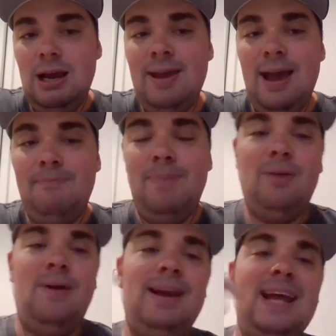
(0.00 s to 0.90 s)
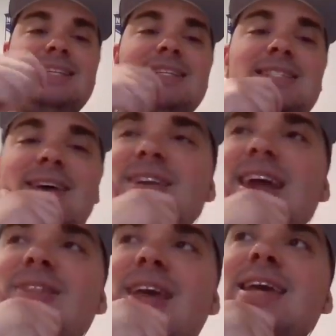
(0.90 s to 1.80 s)
Oh, yeah, by the way,
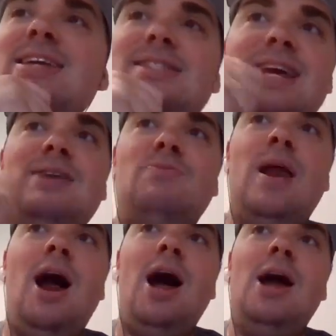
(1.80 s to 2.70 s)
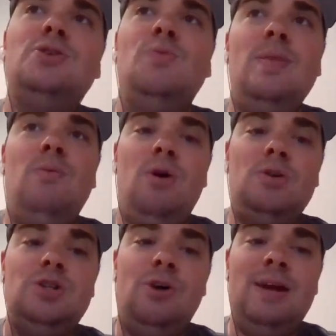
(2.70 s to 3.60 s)
1978, the Yankees went on to win the
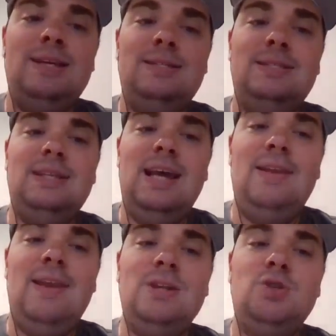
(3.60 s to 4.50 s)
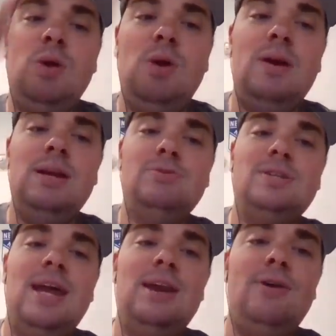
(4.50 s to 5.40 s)
World Series. And then 21
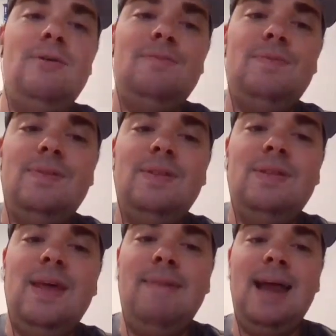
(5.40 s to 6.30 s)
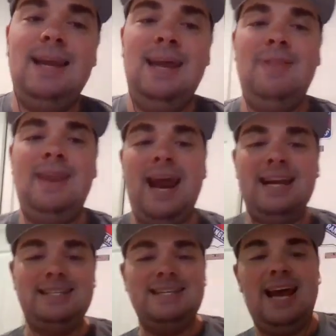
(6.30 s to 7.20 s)
years later, they met in the
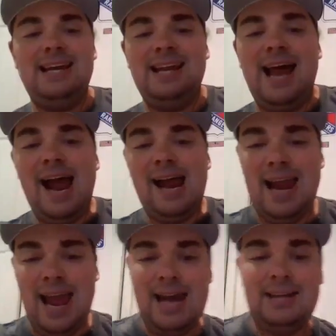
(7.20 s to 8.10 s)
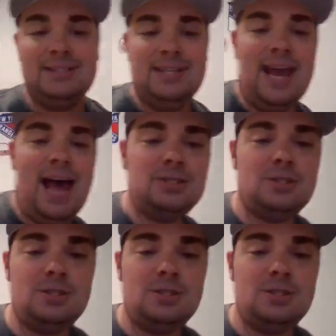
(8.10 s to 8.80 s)
1999 ALCS.